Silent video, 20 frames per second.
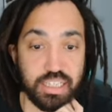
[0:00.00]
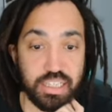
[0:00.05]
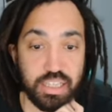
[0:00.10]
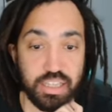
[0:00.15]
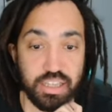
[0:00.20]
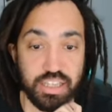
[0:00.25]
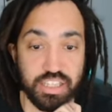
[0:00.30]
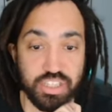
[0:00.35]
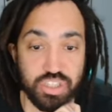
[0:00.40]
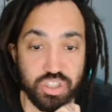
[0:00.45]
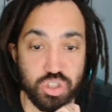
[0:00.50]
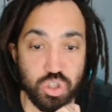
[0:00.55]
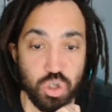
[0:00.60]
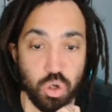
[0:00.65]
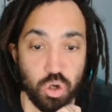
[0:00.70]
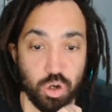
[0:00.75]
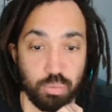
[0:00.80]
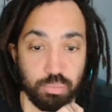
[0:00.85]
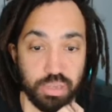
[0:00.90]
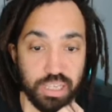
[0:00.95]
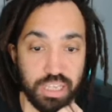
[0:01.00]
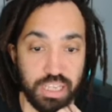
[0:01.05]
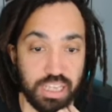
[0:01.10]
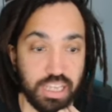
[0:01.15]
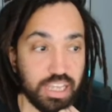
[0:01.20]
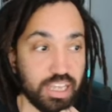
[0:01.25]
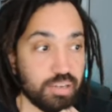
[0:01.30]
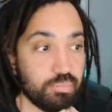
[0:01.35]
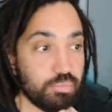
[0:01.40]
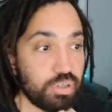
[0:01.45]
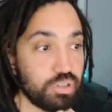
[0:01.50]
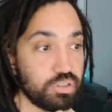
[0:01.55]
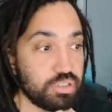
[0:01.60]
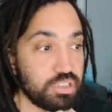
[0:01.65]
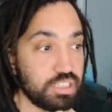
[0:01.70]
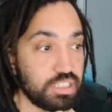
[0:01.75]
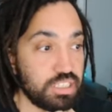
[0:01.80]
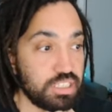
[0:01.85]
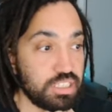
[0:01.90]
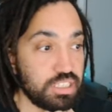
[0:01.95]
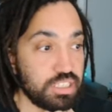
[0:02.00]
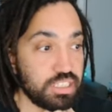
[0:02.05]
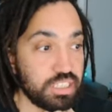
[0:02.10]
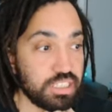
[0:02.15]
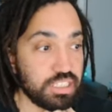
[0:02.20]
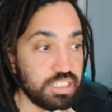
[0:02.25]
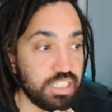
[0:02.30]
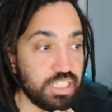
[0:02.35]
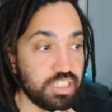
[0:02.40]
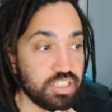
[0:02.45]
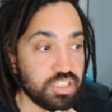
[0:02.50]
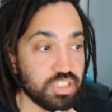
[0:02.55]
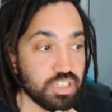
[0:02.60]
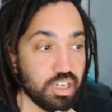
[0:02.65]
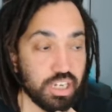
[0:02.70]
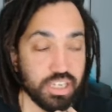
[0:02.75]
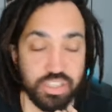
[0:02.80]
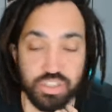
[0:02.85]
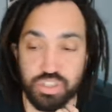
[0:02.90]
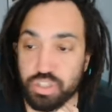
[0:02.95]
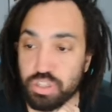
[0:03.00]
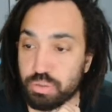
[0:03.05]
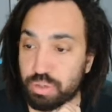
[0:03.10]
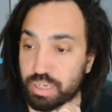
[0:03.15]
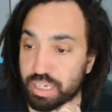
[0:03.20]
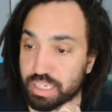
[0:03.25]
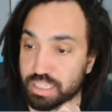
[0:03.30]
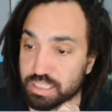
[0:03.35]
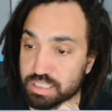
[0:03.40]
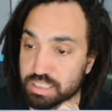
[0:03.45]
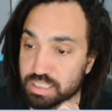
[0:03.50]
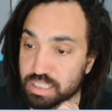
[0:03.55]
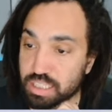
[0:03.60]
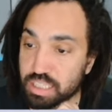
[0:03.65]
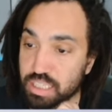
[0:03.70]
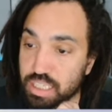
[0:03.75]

this top here because this is 16 sine 2x